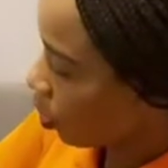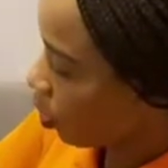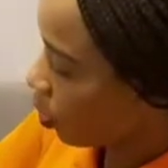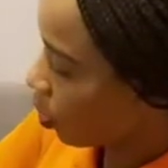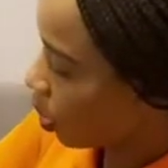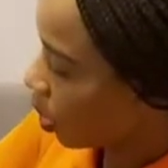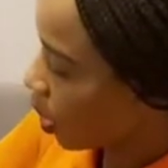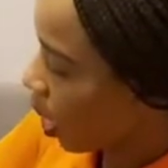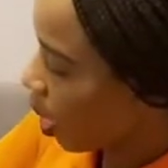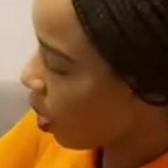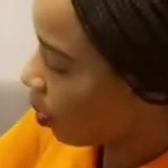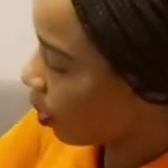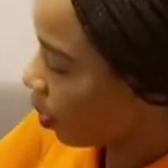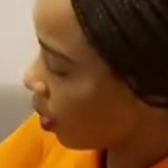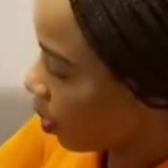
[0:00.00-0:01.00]
you go
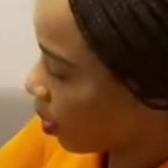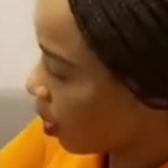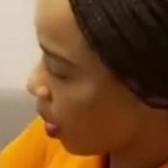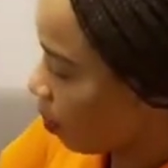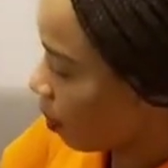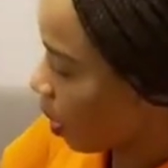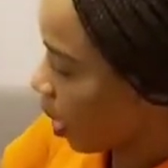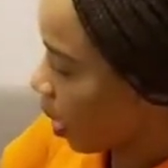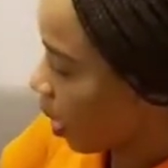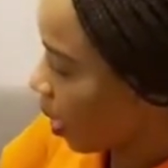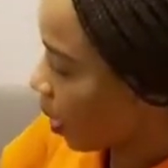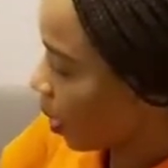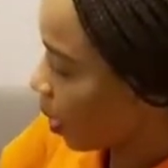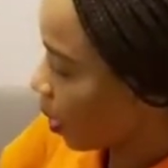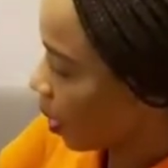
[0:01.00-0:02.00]
down in the same
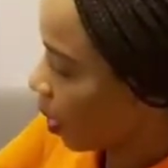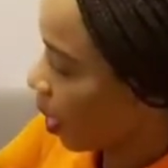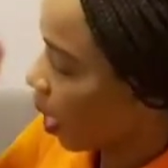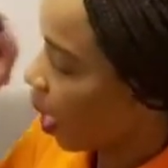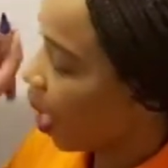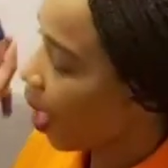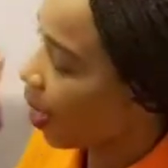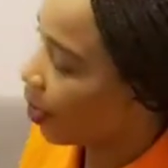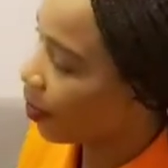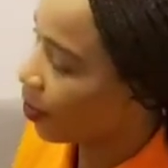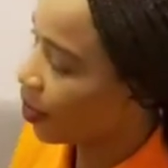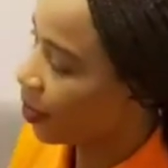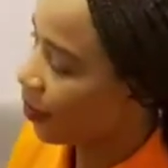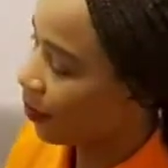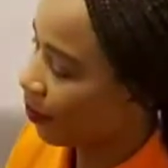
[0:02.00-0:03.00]
line,
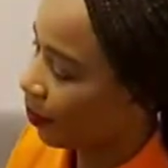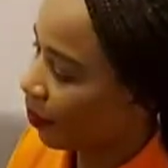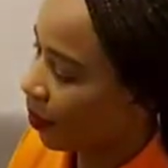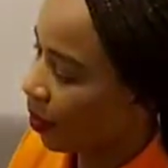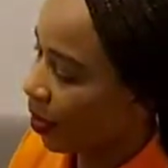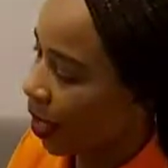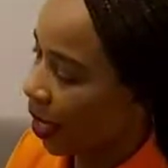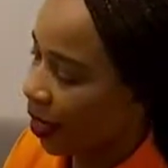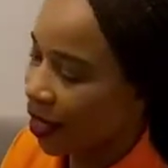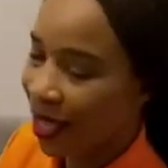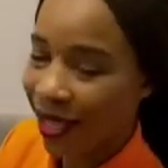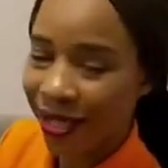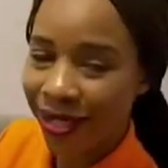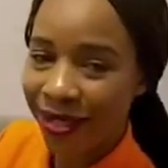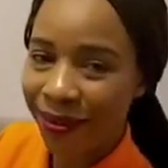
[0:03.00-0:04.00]
out, like
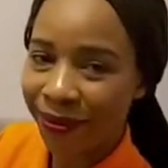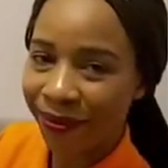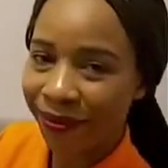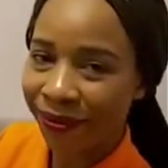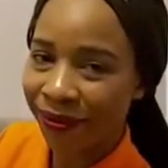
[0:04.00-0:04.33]
this.